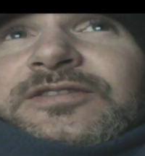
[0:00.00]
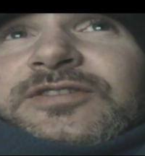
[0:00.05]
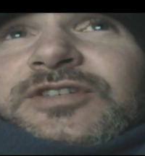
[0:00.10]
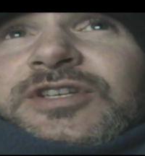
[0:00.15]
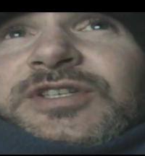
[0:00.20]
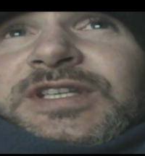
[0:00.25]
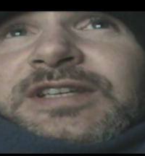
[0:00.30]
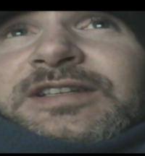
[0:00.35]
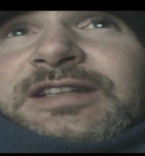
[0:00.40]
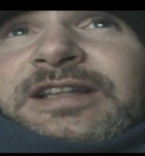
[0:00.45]

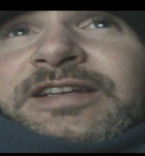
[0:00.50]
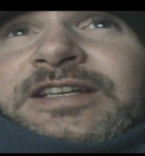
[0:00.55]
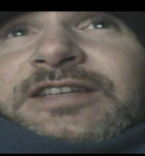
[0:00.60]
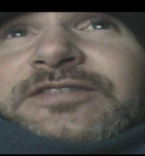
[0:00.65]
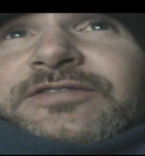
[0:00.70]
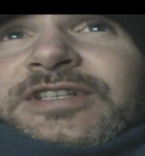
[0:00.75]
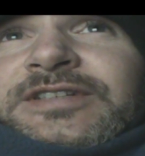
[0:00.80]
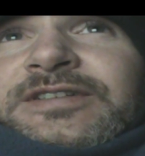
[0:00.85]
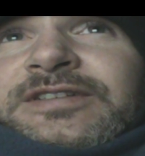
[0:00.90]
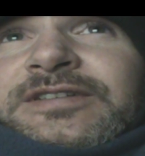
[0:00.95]
Justin
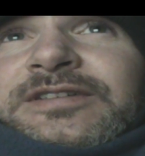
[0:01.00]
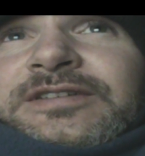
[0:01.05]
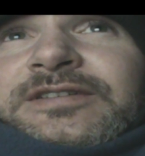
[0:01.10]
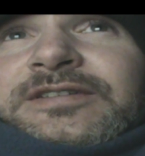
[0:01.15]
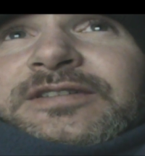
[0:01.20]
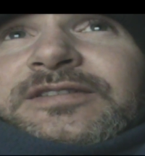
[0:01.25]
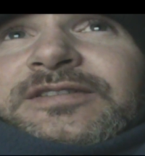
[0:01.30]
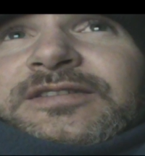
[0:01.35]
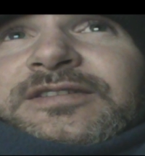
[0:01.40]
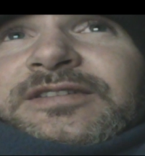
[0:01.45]
Langevin?
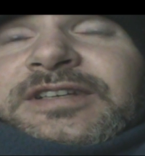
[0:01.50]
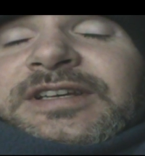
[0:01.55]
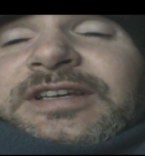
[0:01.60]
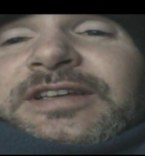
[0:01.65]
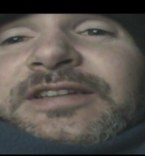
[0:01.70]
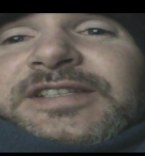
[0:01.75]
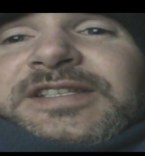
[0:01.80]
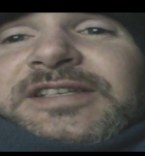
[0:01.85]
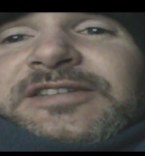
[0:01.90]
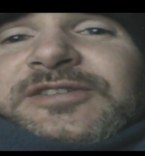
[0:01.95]
Yeah,
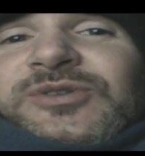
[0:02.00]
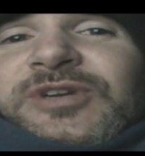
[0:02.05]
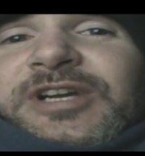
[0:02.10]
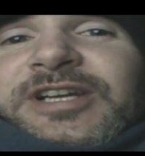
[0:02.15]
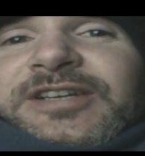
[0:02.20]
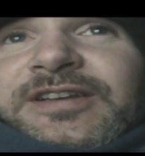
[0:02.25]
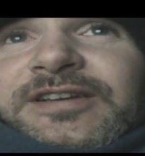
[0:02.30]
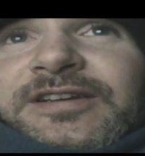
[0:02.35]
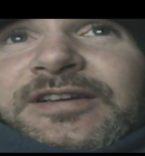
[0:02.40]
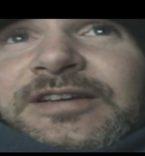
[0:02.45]
that sounds
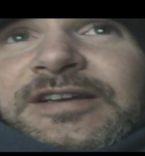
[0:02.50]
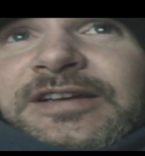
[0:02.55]
right.